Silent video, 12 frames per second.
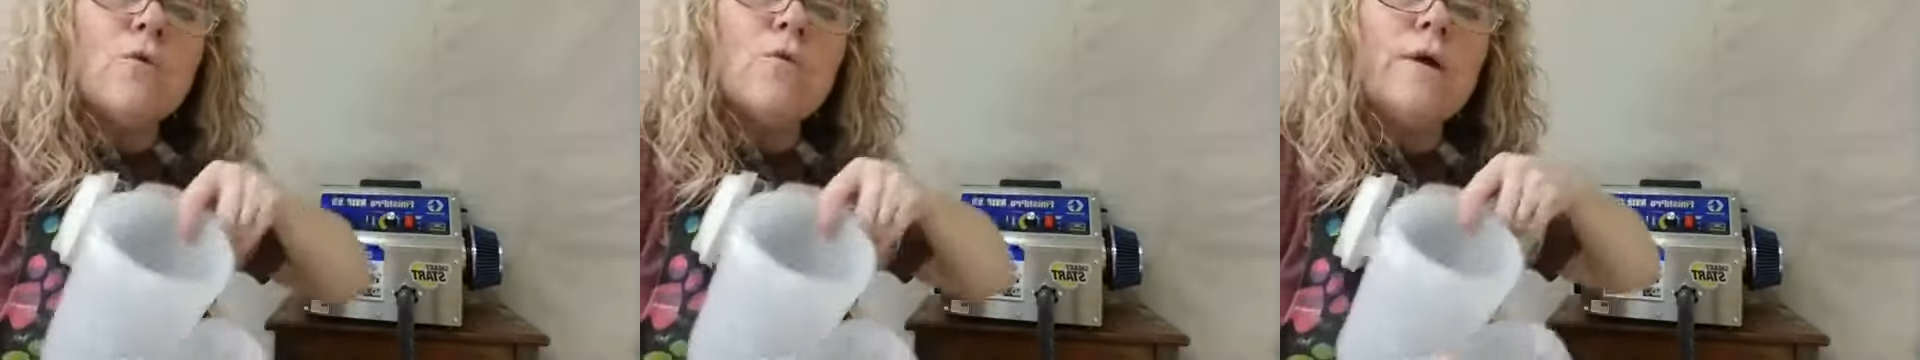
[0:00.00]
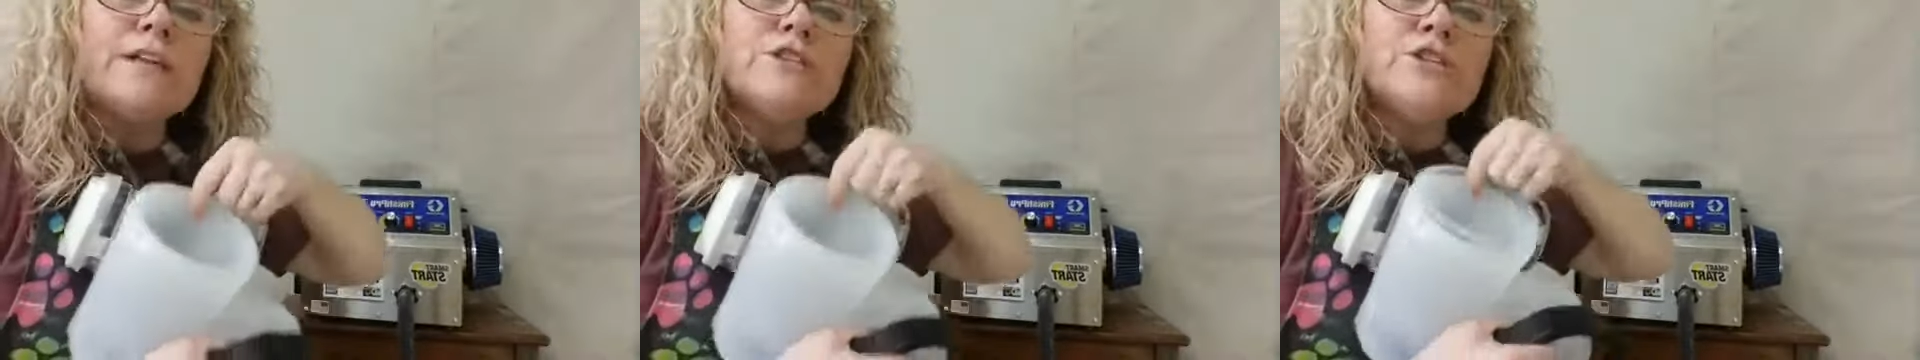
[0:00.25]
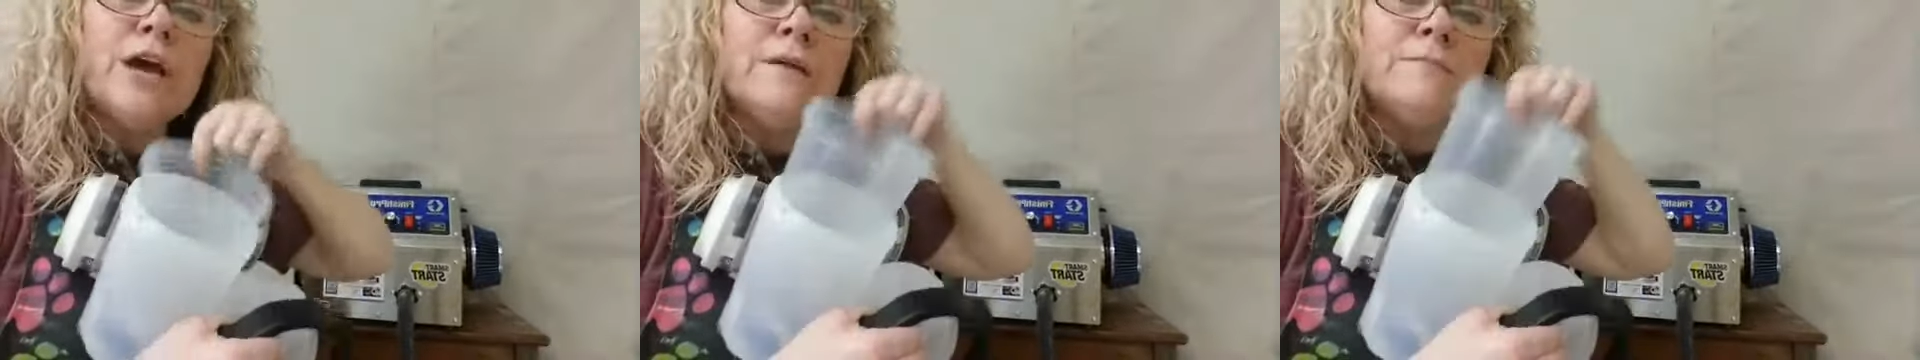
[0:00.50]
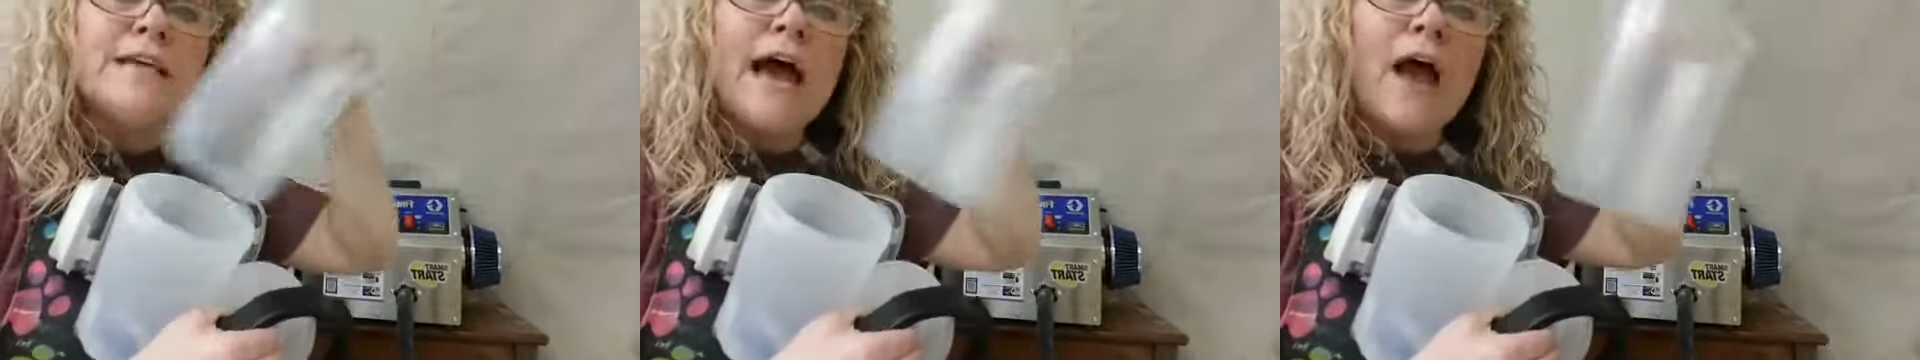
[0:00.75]
which
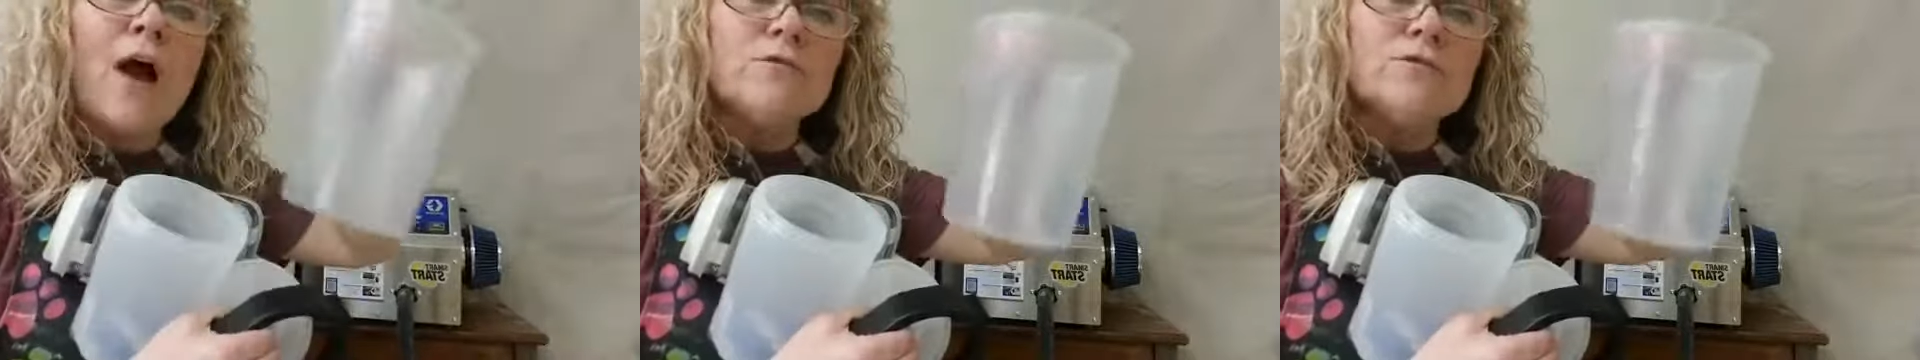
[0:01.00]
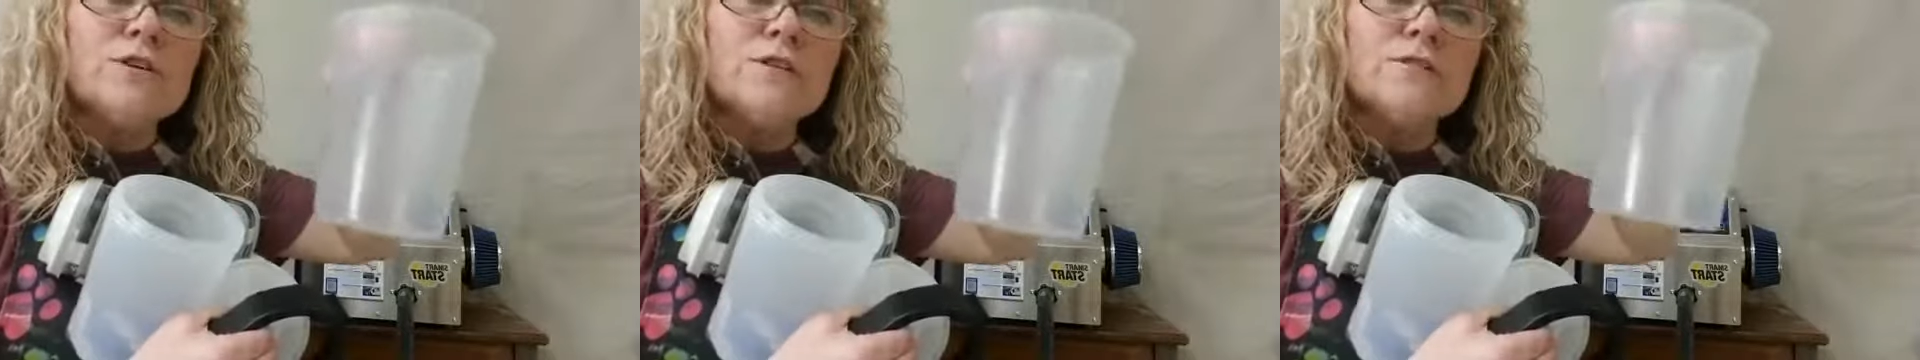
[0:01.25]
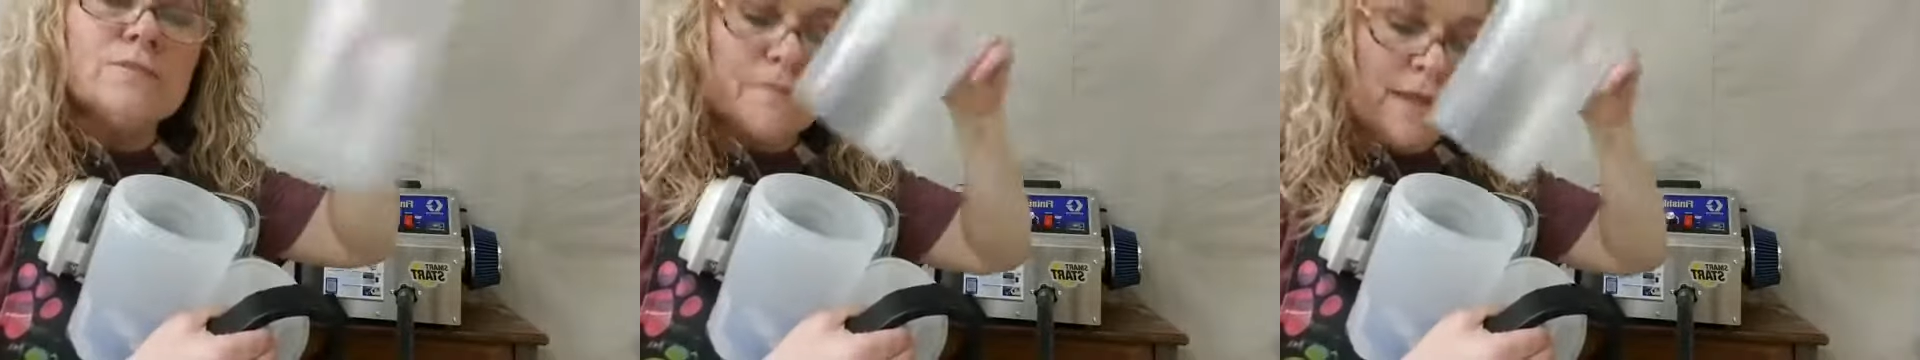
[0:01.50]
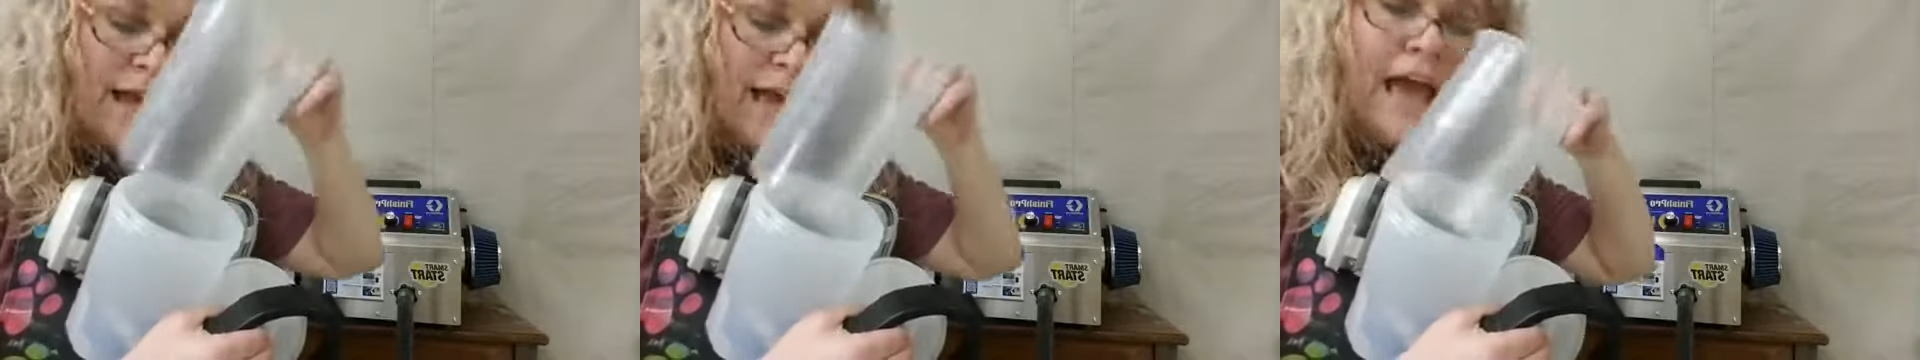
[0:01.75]
comes out,
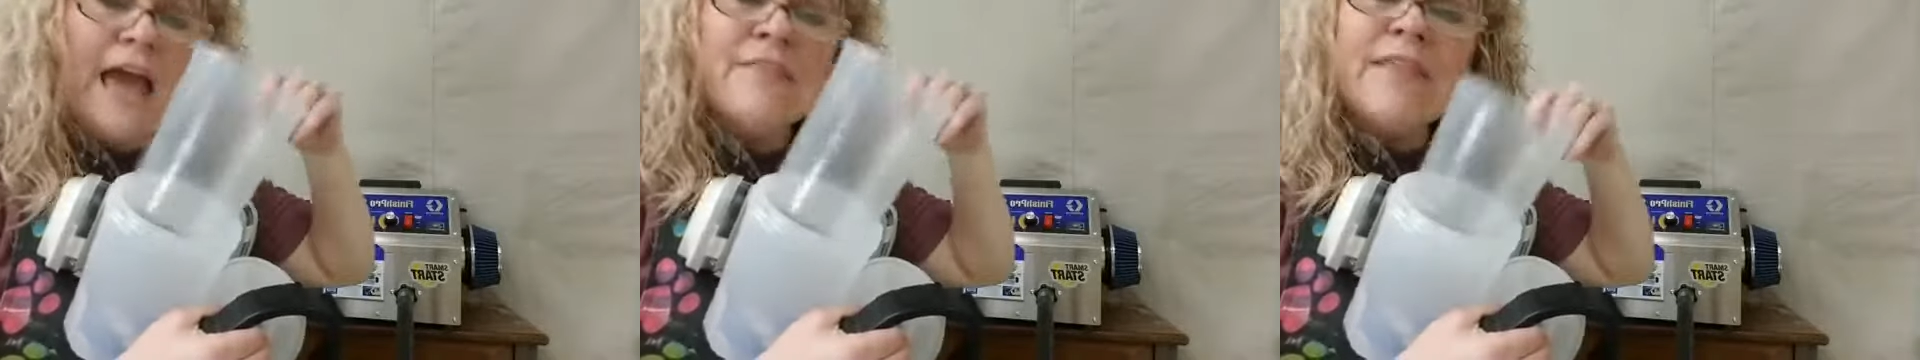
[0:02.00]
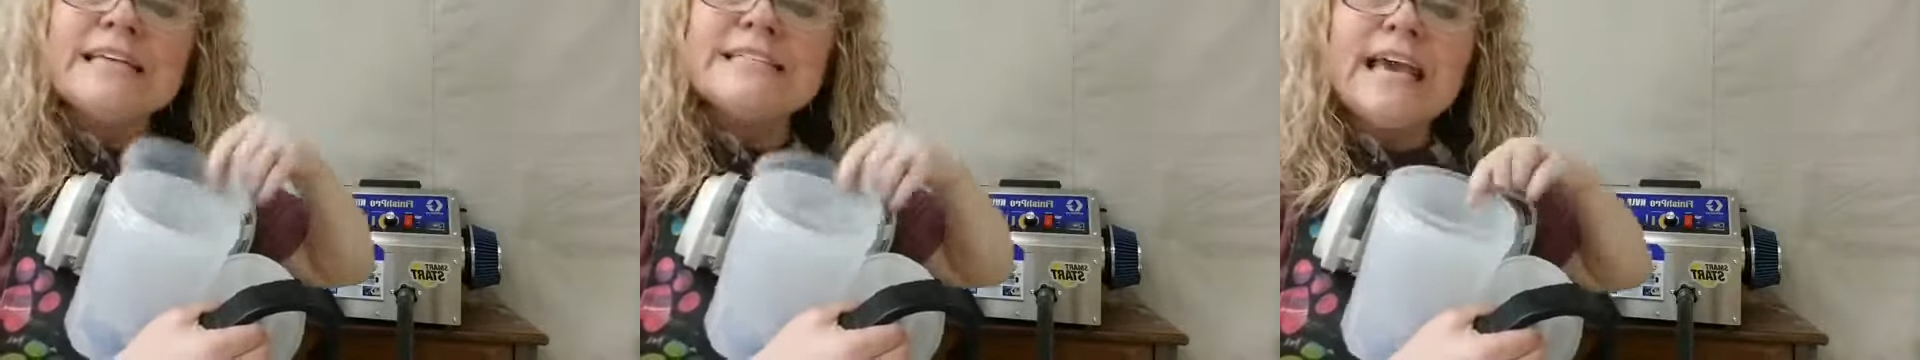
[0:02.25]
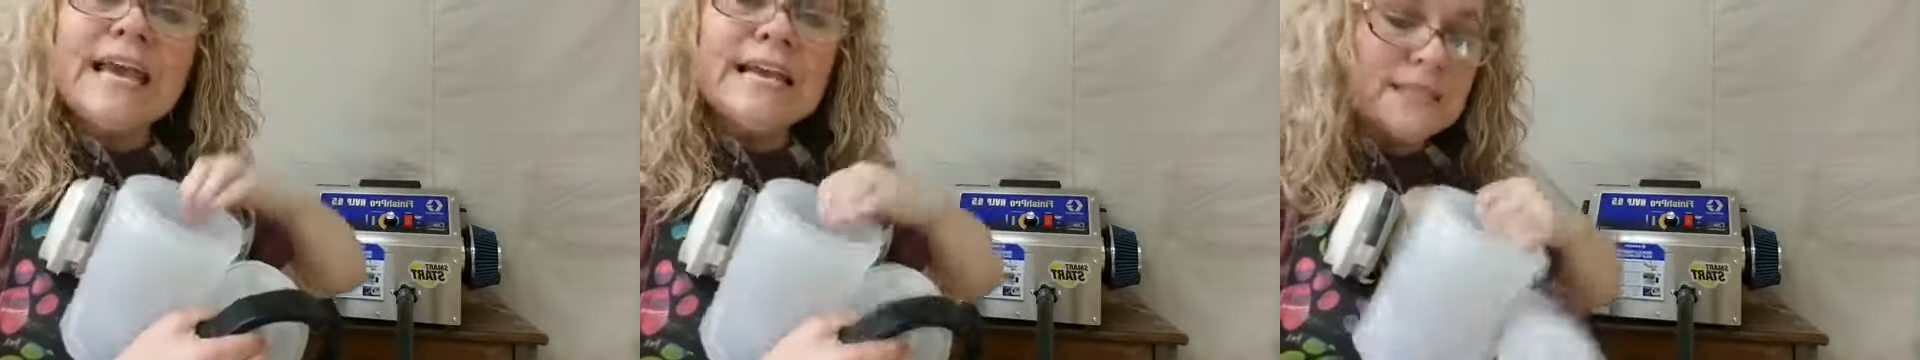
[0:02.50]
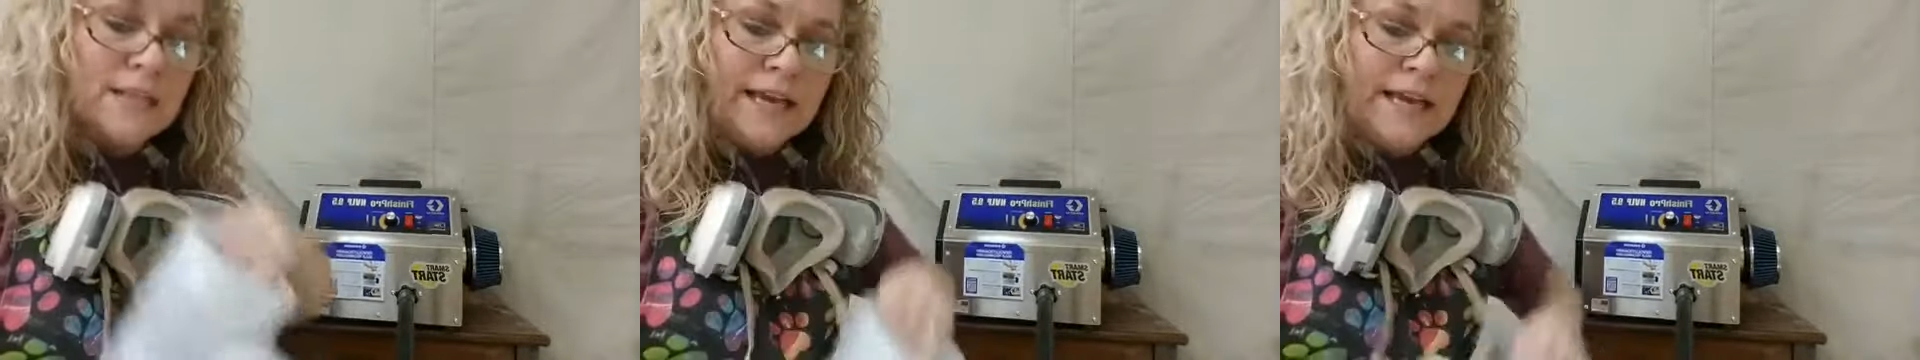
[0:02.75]
and that's
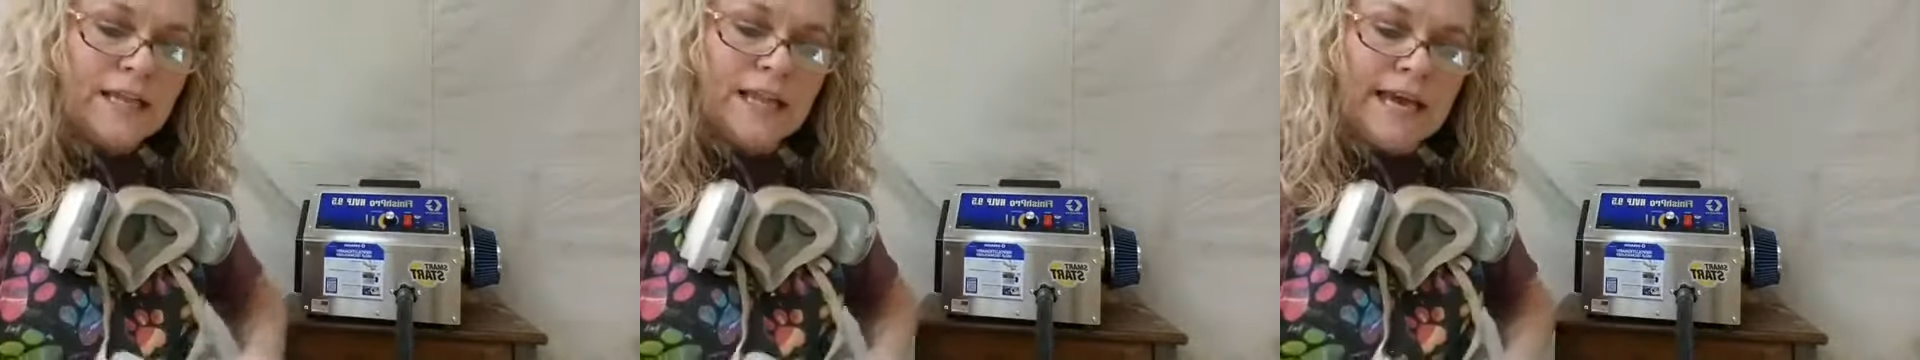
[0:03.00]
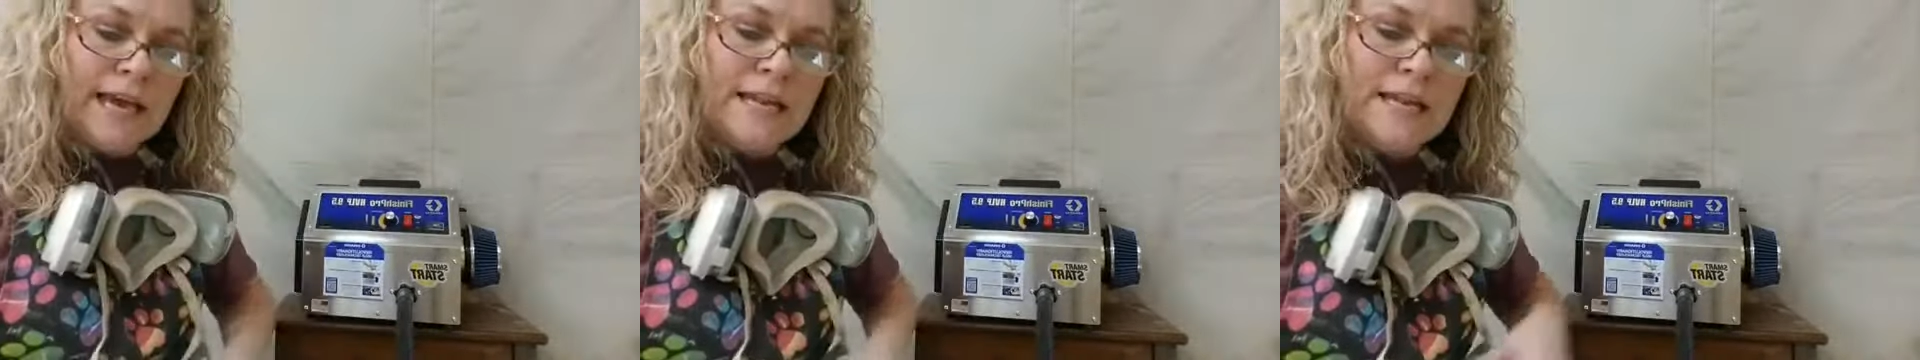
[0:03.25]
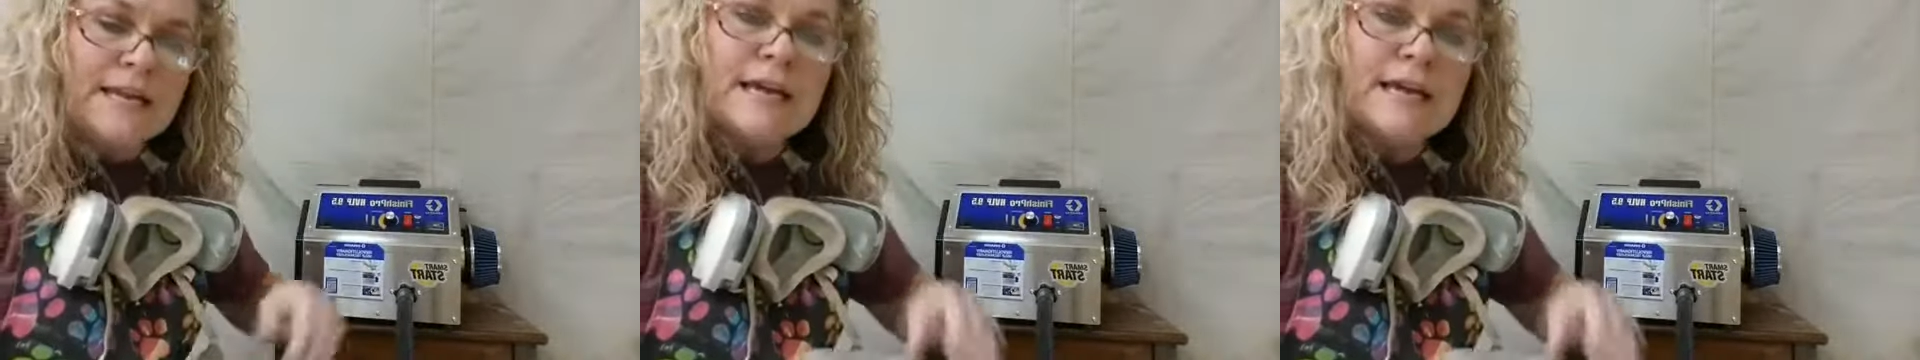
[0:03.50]
easily cleaned.